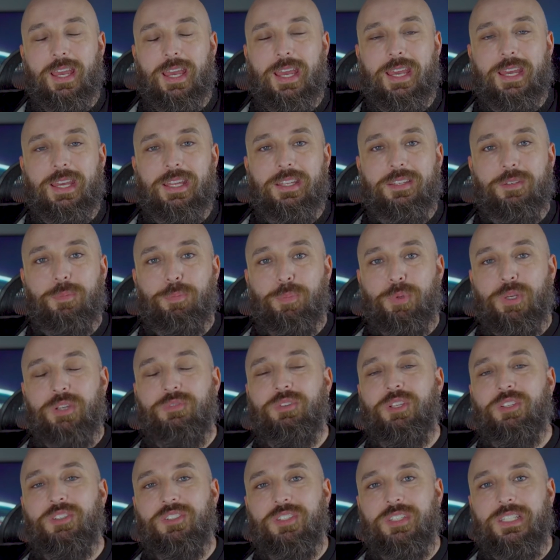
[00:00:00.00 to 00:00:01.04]
and
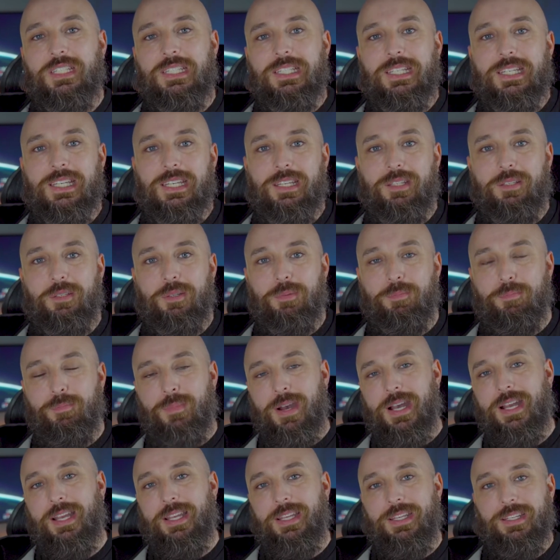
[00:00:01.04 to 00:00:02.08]
previously in
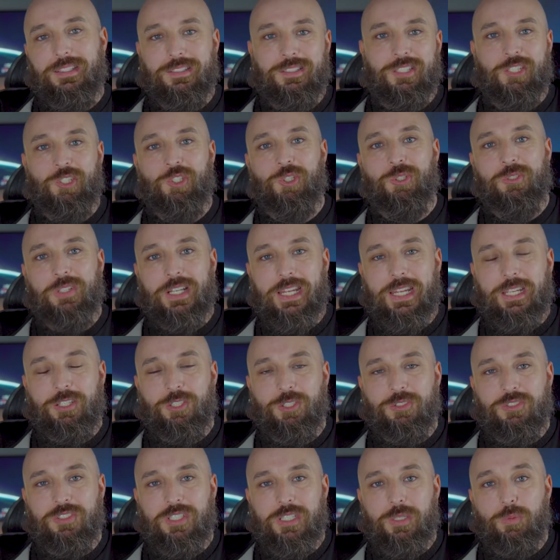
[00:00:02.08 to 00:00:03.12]
my digital
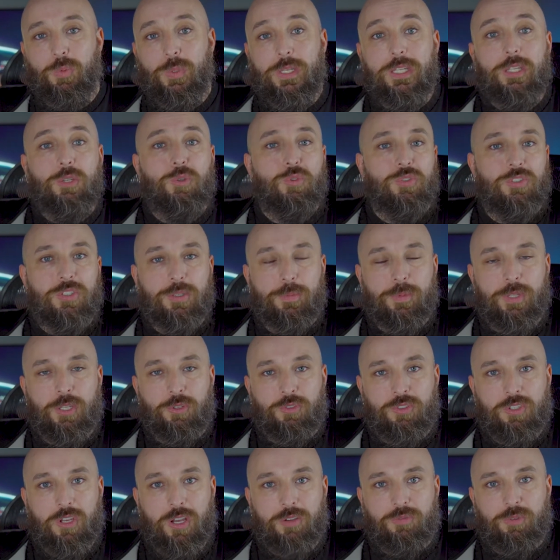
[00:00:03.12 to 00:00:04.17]
agency, we used some of
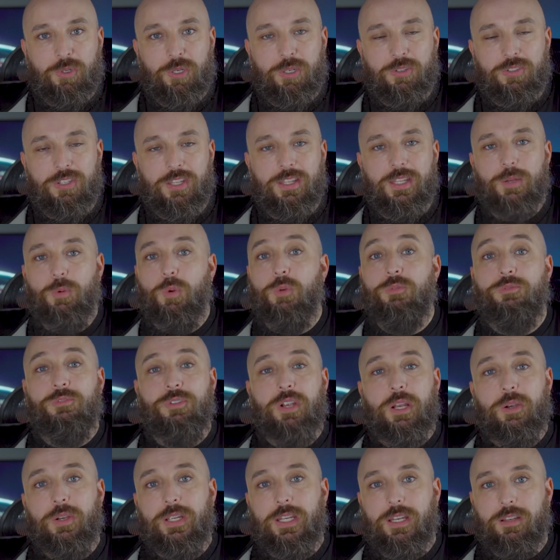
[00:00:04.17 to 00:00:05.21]
those softwares and they were
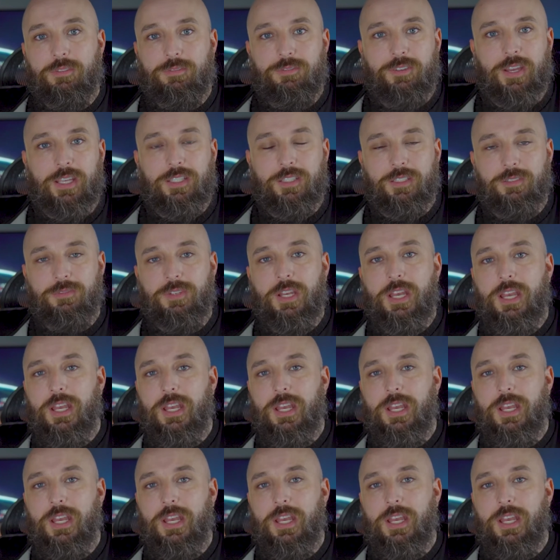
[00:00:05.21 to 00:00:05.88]
very effective.